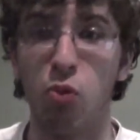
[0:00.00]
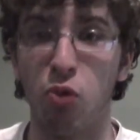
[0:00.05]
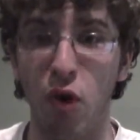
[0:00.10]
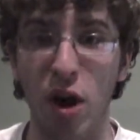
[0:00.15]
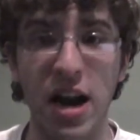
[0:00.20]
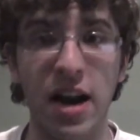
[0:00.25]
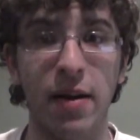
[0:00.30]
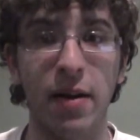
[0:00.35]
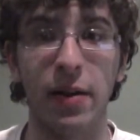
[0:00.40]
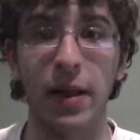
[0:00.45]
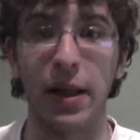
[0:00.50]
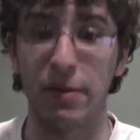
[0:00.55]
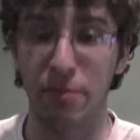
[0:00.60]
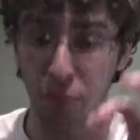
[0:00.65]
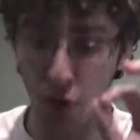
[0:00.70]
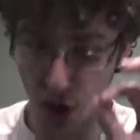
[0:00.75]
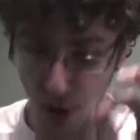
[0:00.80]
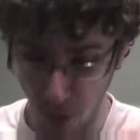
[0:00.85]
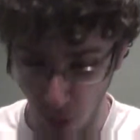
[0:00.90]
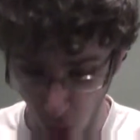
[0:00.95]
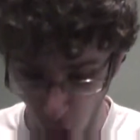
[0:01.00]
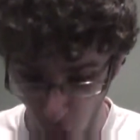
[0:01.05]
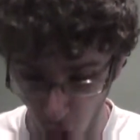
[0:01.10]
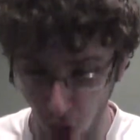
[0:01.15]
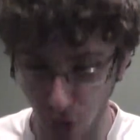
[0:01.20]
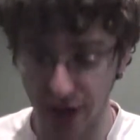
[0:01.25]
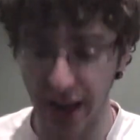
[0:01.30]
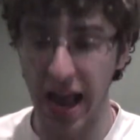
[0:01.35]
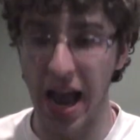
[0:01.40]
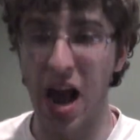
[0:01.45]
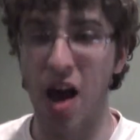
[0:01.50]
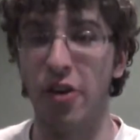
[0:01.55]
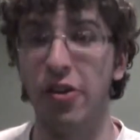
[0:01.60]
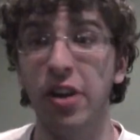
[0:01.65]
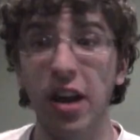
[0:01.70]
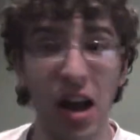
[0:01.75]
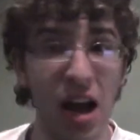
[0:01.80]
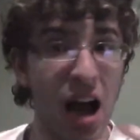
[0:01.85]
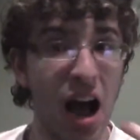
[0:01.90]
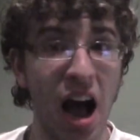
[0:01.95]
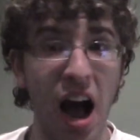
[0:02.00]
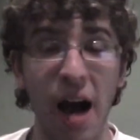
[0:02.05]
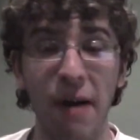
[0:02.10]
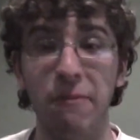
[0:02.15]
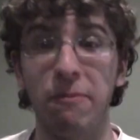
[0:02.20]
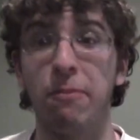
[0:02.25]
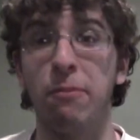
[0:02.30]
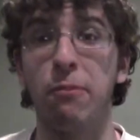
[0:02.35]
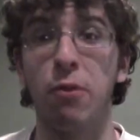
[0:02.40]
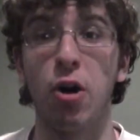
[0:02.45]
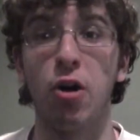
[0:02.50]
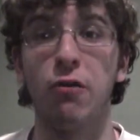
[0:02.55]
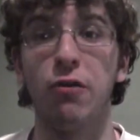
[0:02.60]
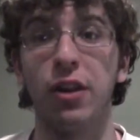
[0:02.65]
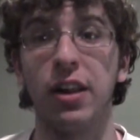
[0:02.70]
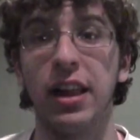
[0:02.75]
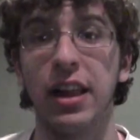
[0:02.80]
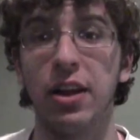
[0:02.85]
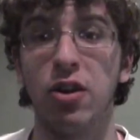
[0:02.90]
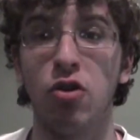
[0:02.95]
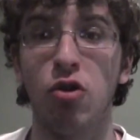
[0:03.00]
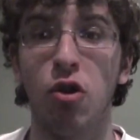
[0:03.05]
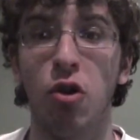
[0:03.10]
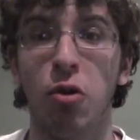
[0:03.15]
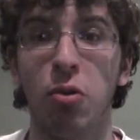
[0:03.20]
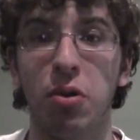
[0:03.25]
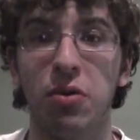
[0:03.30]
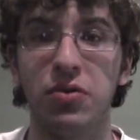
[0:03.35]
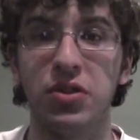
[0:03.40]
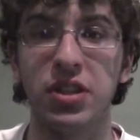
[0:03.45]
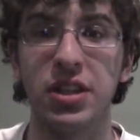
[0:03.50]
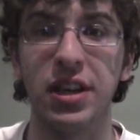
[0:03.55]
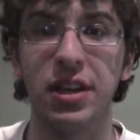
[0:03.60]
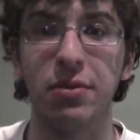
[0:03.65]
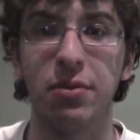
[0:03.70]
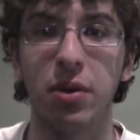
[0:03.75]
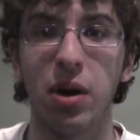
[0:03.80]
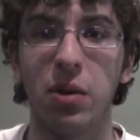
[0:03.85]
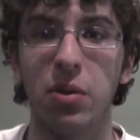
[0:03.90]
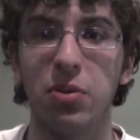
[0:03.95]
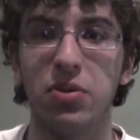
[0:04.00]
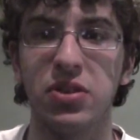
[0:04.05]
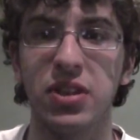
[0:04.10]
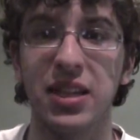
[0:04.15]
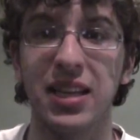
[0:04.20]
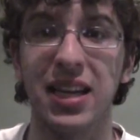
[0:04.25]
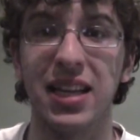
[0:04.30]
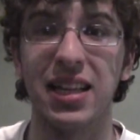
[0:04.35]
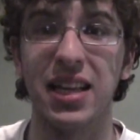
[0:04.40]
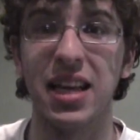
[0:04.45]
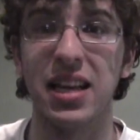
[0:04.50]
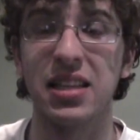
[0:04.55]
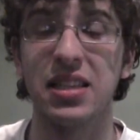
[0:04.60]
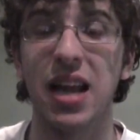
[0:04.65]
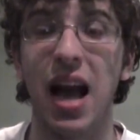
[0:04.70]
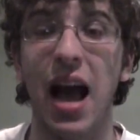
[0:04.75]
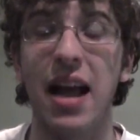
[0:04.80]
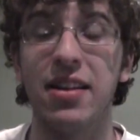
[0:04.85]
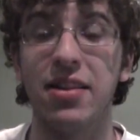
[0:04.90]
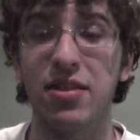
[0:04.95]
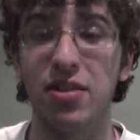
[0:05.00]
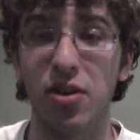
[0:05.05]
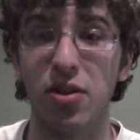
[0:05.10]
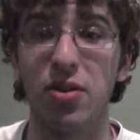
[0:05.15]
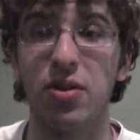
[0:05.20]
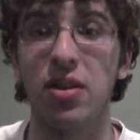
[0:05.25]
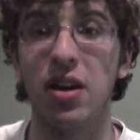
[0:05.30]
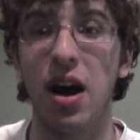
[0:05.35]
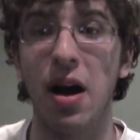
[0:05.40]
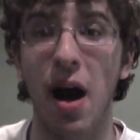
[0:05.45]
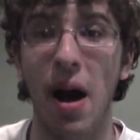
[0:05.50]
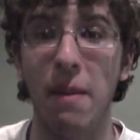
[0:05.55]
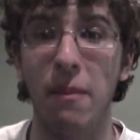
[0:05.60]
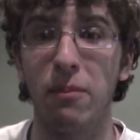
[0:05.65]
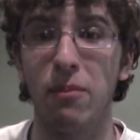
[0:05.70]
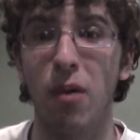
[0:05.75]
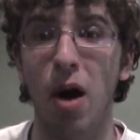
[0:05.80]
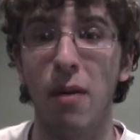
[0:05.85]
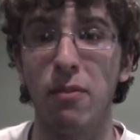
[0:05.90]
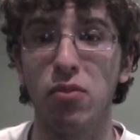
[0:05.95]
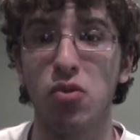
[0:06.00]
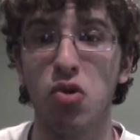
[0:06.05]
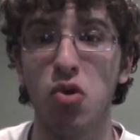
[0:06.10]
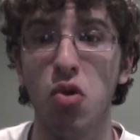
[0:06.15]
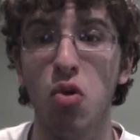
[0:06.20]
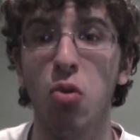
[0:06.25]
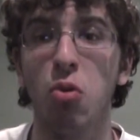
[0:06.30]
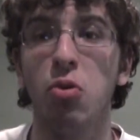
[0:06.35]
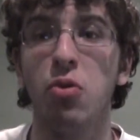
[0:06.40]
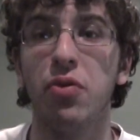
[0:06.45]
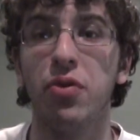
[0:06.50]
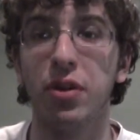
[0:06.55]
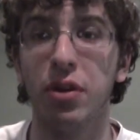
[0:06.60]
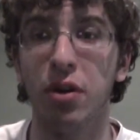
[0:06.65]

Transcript: write like put them all down. I'm perfectly cool with seeing with seeing a list. I don't. I'm I'm cool with